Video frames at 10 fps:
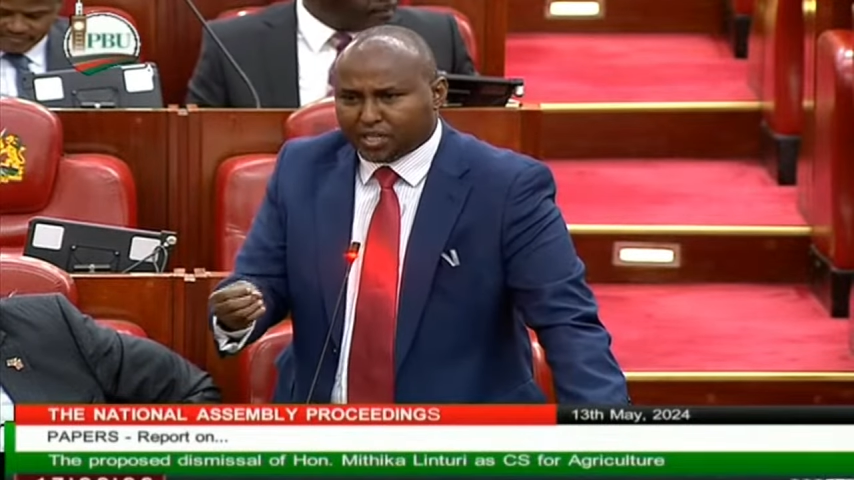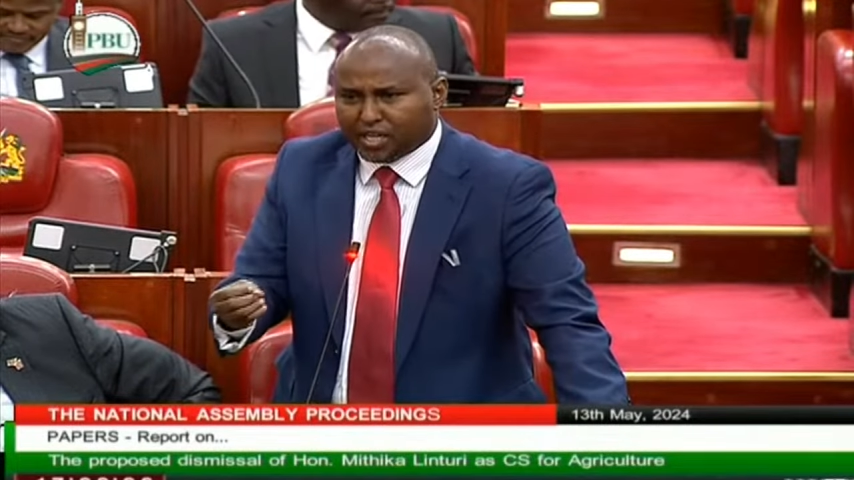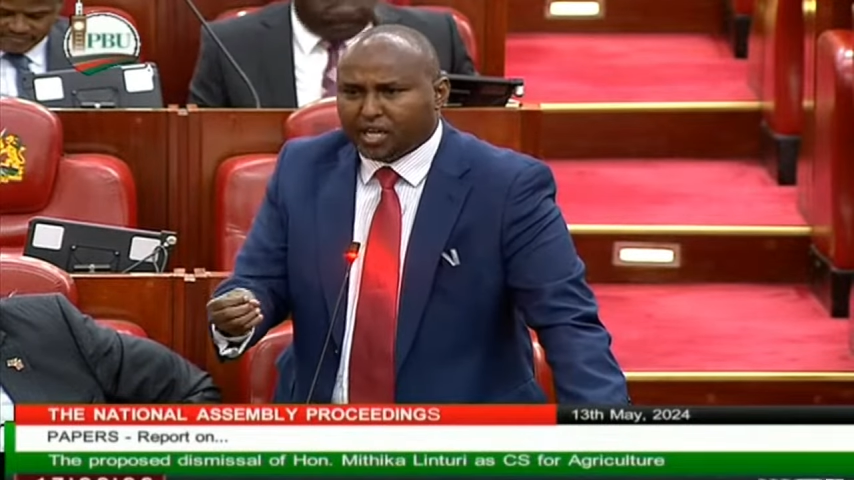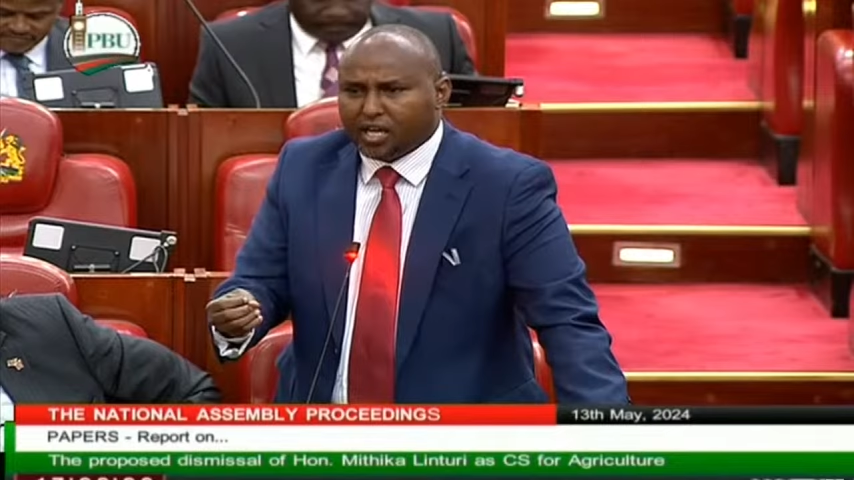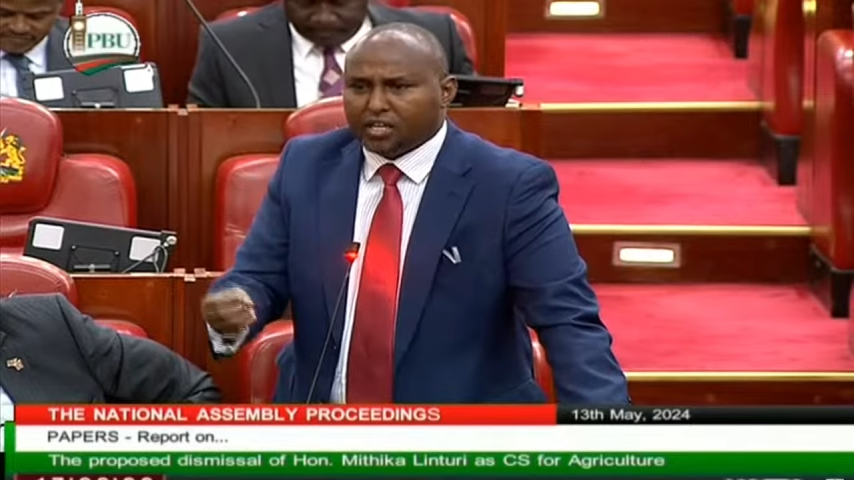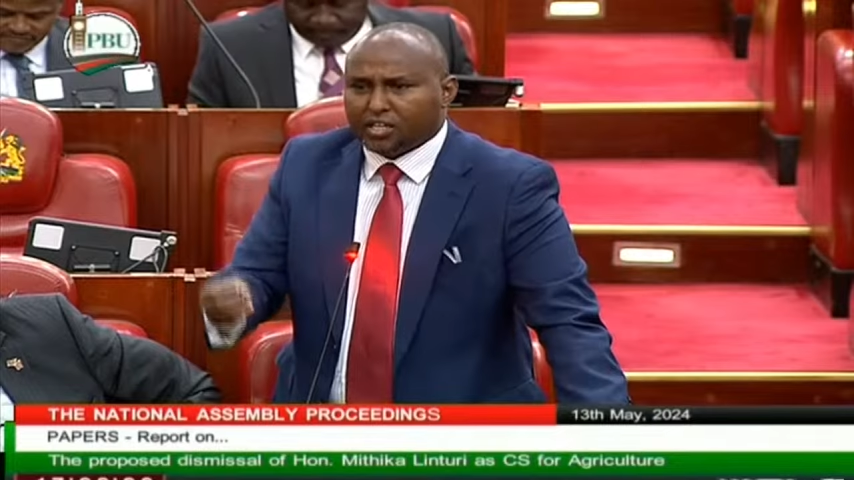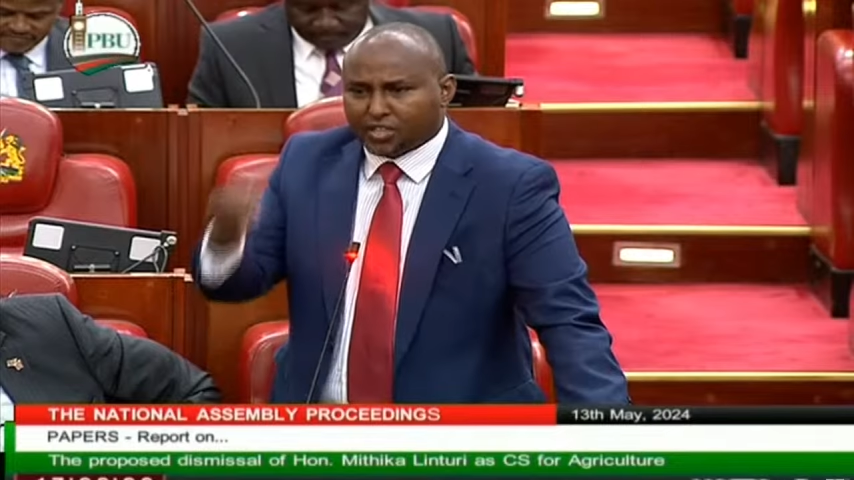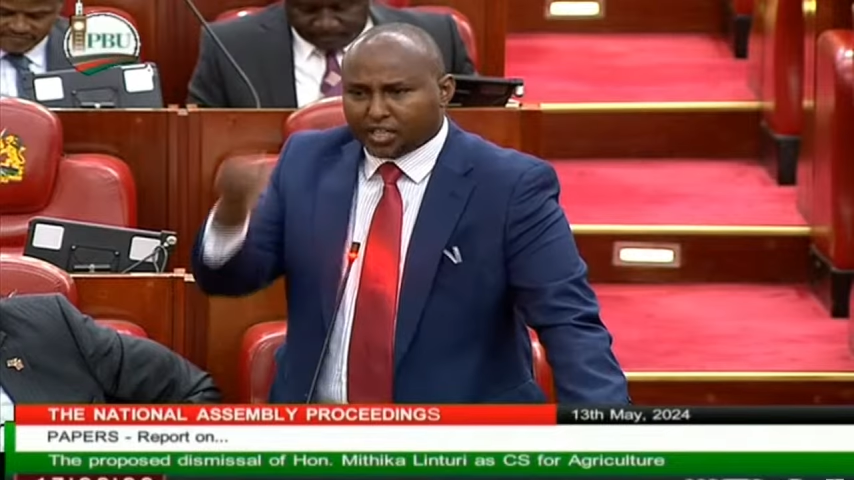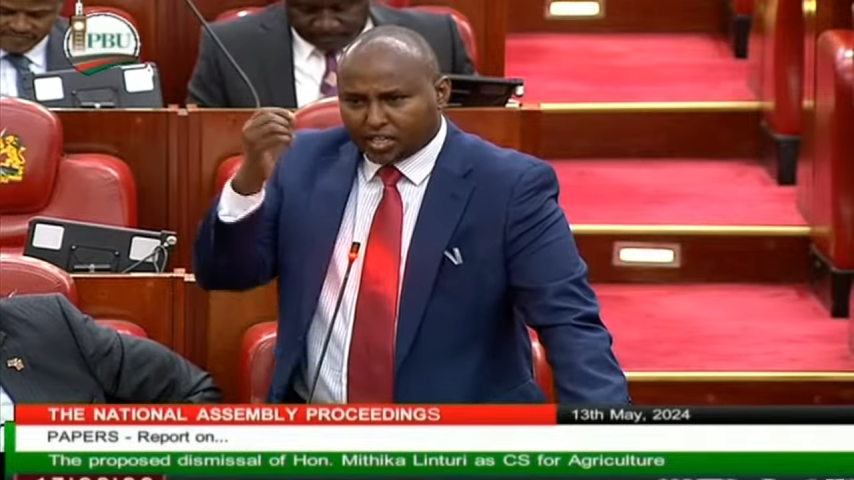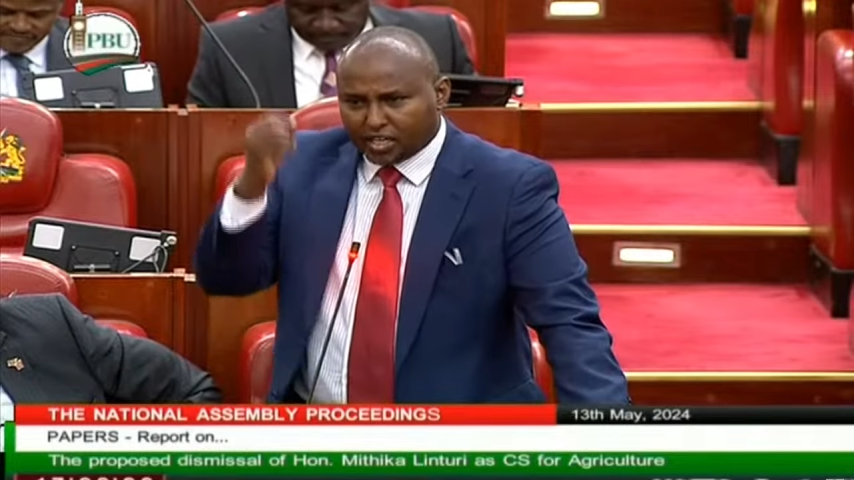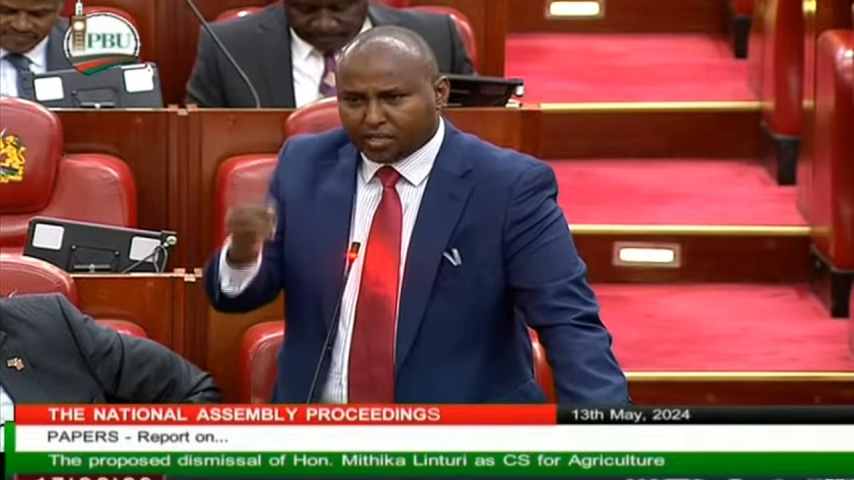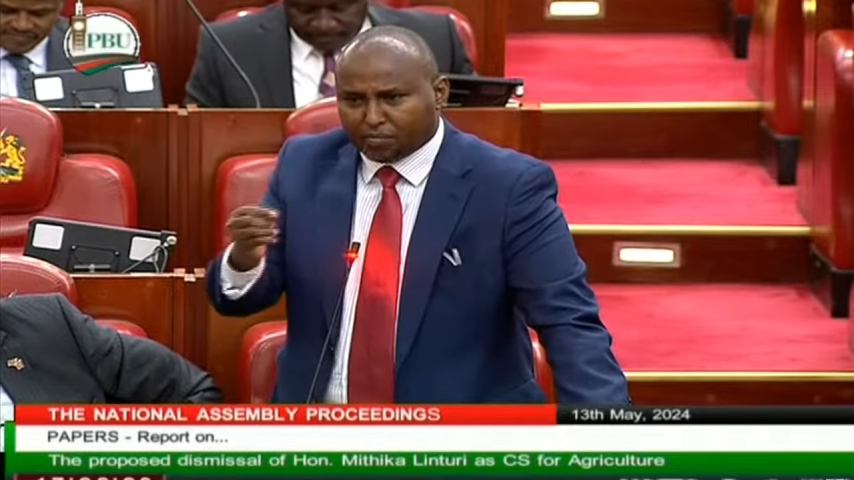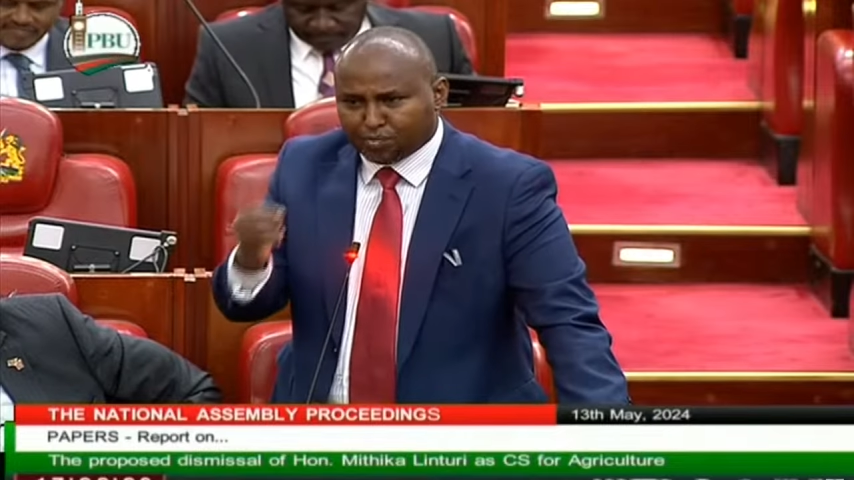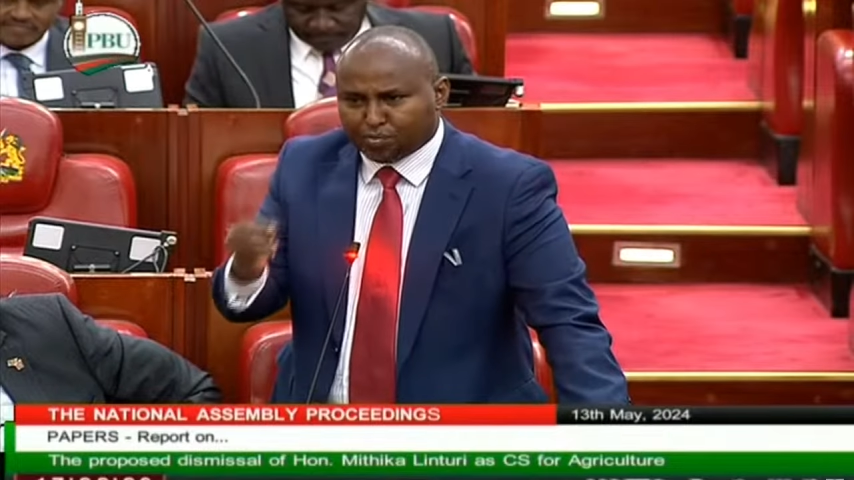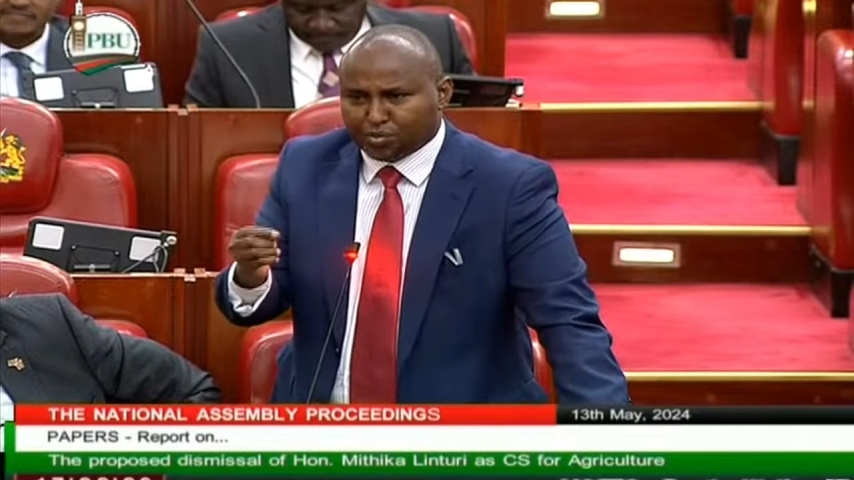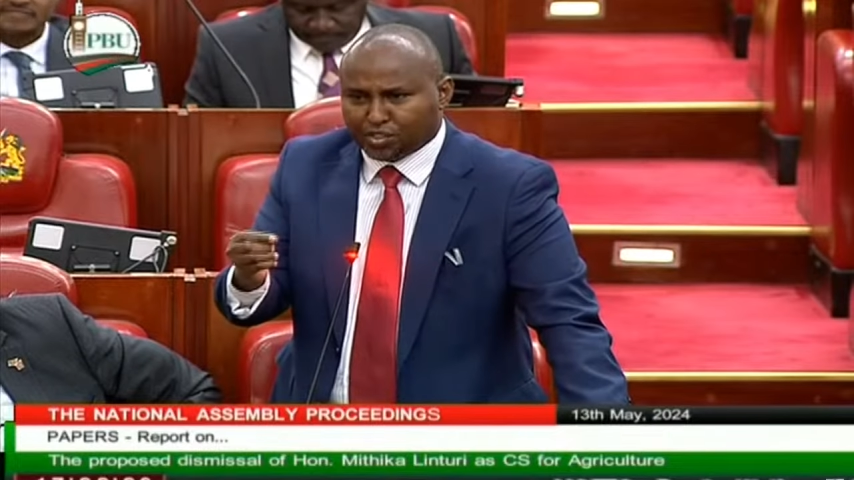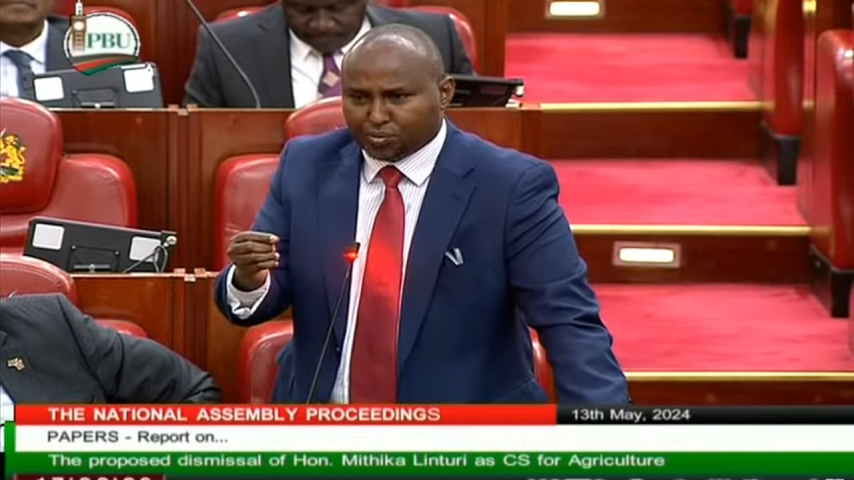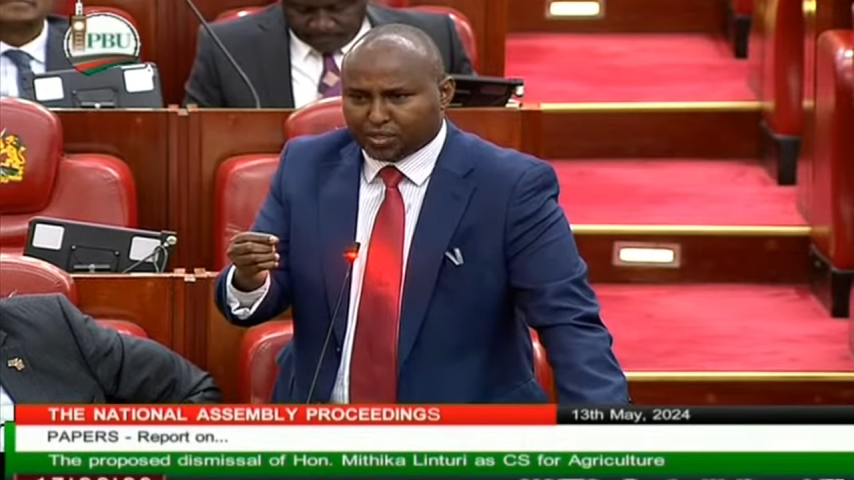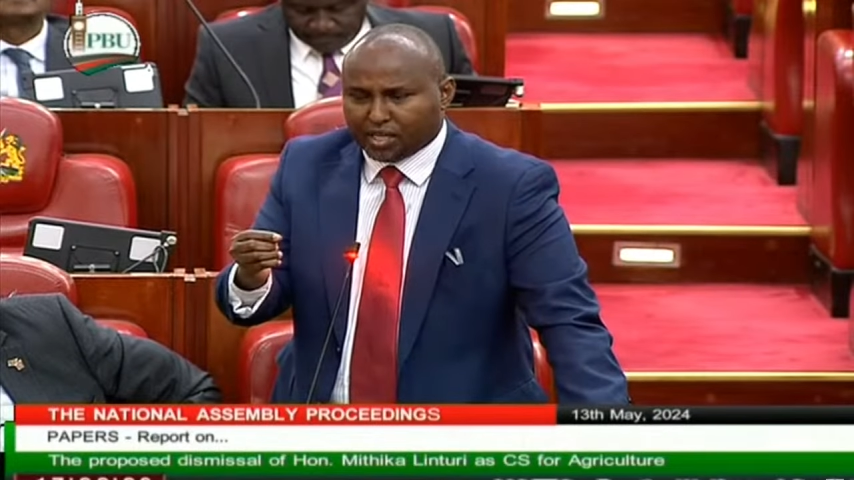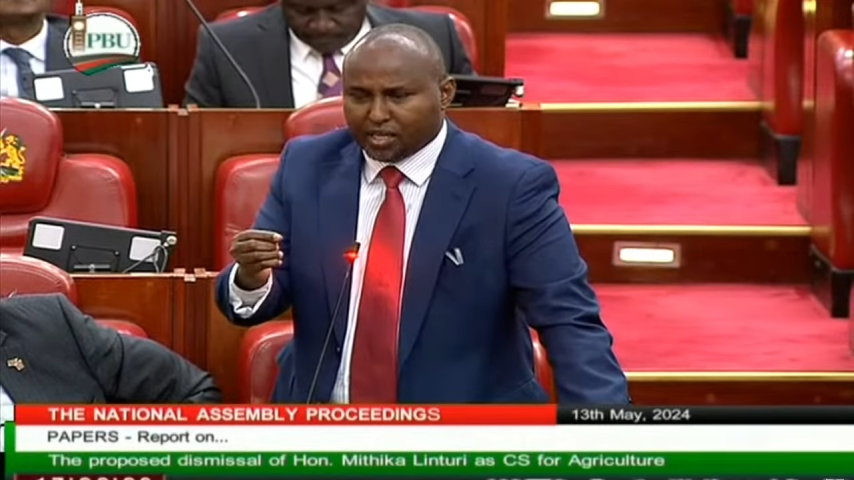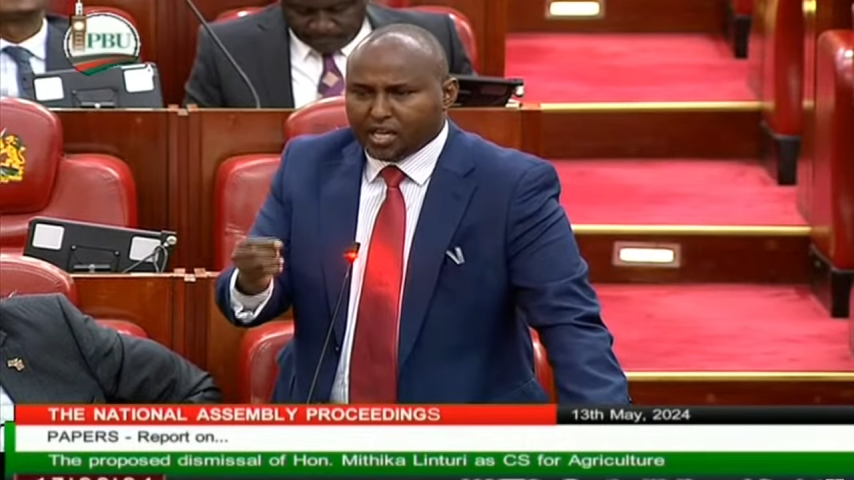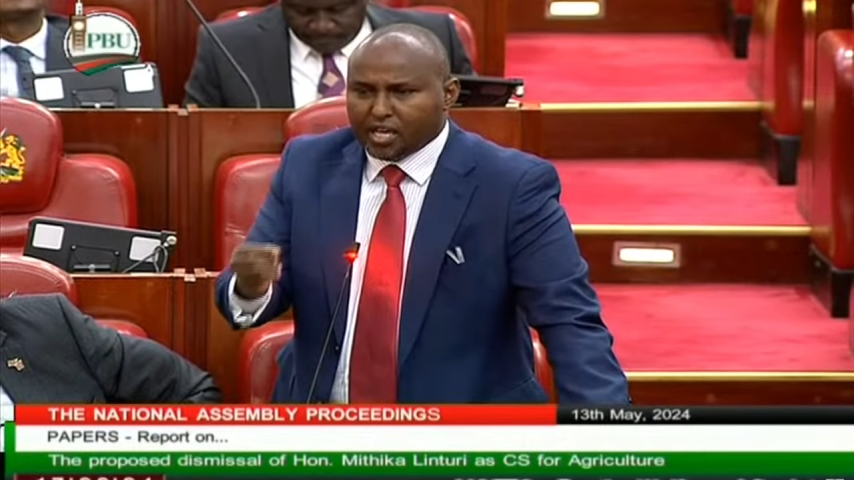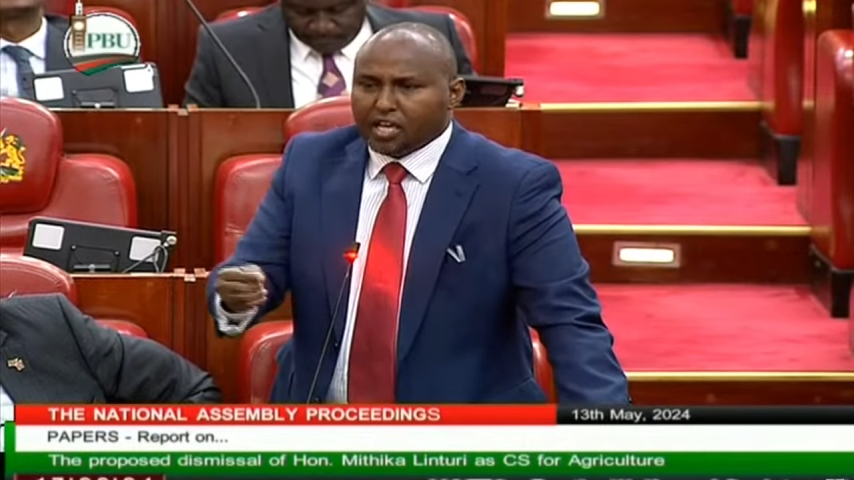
Speaker, is the Kenyan people, Mr. Speaker.